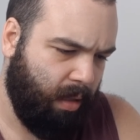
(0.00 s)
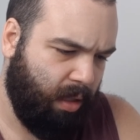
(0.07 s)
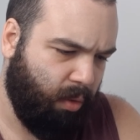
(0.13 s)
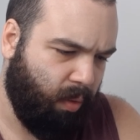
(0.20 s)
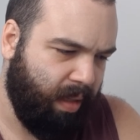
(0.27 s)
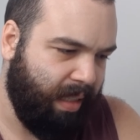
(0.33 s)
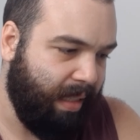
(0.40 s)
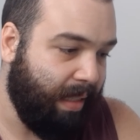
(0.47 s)

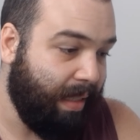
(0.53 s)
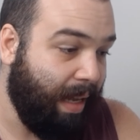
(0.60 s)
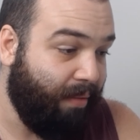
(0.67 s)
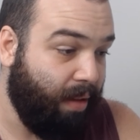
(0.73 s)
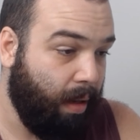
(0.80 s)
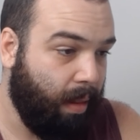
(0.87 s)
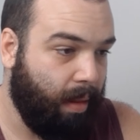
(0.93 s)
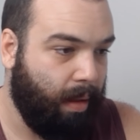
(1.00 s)

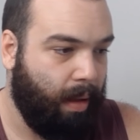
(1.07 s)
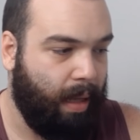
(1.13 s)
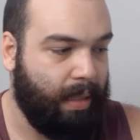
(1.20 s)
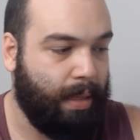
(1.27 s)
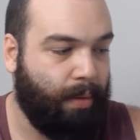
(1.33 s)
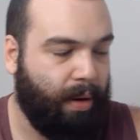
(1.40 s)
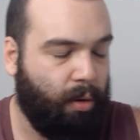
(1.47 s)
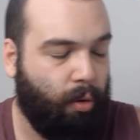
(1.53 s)
27th,
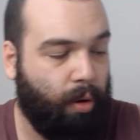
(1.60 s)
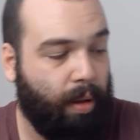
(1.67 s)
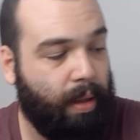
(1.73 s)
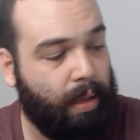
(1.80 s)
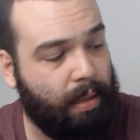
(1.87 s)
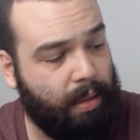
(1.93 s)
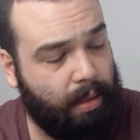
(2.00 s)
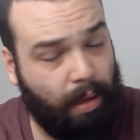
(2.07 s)
as I record
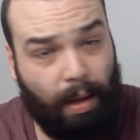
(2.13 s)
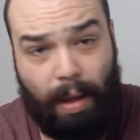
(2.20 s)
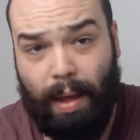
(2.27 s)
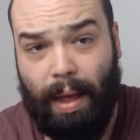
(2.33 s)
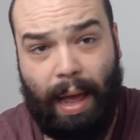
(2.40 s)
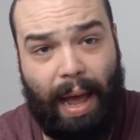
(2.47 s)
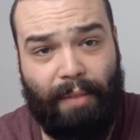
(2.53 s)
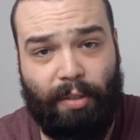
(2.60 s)
this.
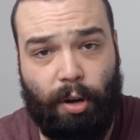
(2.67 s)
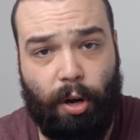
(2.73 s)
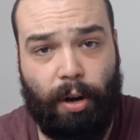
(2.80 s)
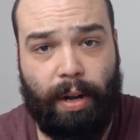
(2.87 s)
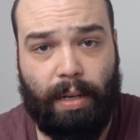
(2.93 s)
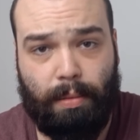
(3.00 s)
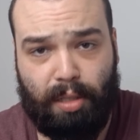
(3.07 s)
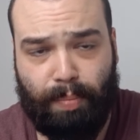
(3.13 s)
Haven't
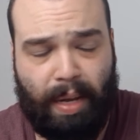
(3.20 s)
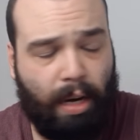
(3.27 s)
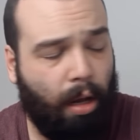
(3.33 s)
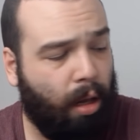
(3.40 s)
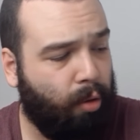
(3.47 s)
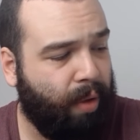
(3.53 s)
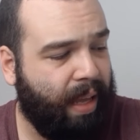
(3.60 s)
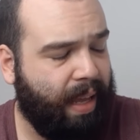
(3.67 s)
heard it. Spent
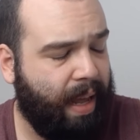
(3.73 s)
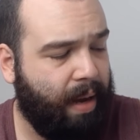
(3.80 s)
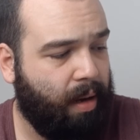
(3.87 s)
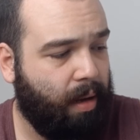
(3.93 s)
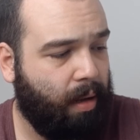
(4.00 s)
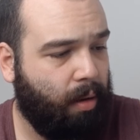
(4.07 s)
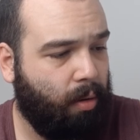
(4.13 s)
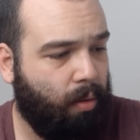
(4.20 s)
all
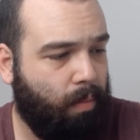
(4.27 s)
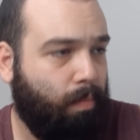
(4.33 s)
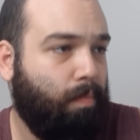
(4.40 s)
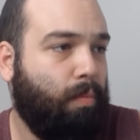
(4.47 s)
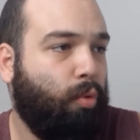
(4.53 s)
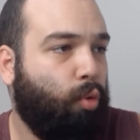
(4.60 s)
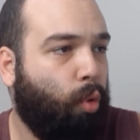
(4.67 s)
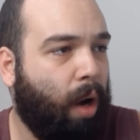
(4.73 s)
weekend
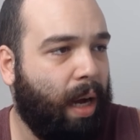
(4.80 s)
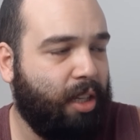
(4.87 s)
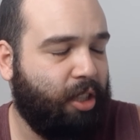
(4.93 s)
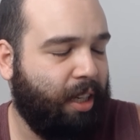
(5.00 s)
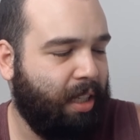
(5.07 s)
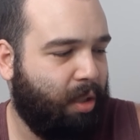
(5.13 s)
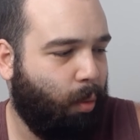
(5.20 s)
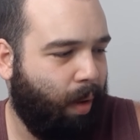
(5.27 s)

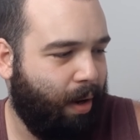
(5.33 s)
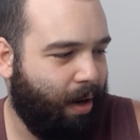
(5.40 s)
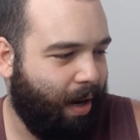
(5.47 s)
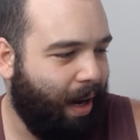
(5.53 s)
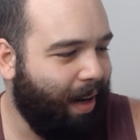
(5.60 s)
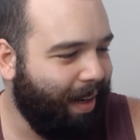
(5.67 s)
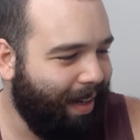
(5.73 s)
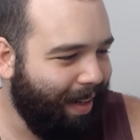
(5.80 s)
watching
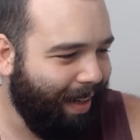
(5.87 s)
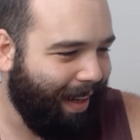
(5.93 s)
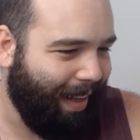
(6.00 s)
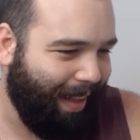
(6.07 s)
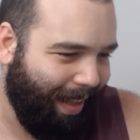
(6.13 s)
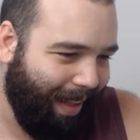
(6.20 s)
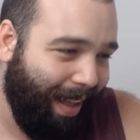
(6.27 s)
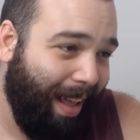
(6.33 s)

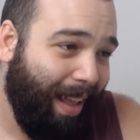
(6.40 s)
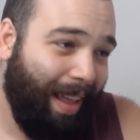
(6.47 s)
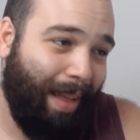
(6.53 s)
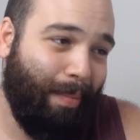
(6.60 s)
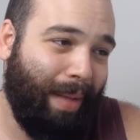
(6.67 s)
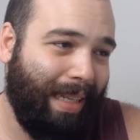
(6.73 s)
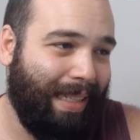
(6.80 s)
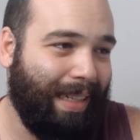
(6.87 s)
Twitter
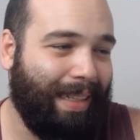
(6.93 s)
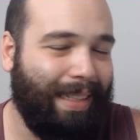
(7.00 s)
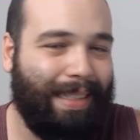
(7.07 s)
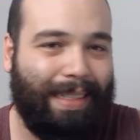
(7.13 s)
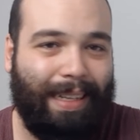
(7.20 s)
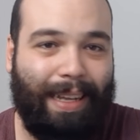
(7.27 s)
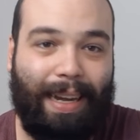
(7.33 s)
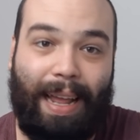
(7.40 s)
and basically
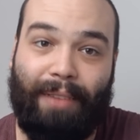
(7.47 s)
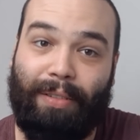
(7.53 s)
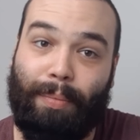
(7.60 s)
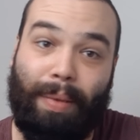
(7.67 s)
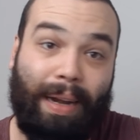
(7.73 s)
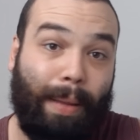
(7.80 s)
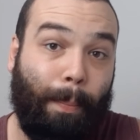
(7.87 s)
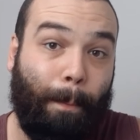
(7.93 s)
seeing
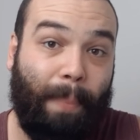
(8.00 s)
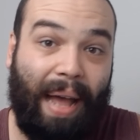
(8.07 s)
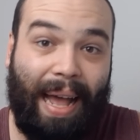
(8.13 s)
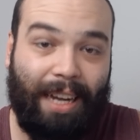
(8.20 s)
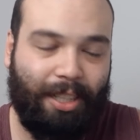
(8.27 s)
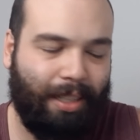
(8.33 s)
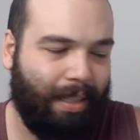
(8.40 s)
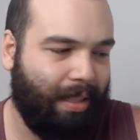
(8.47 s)
everybody
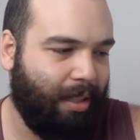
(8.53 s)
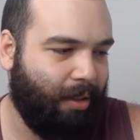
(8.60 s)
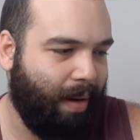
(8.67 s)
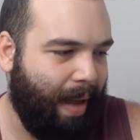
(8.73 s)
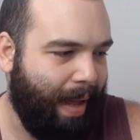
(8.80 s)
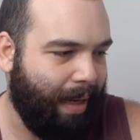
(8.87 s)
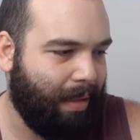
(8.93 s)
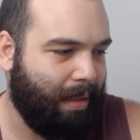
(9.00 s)
bash this
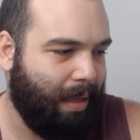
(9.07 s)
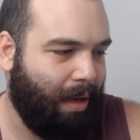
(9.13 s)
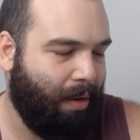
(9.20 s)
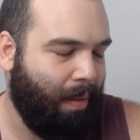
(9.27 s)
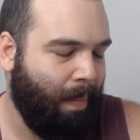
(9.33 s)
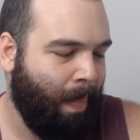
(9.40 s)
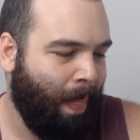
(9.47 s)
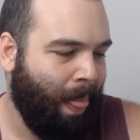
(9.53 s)
track. So,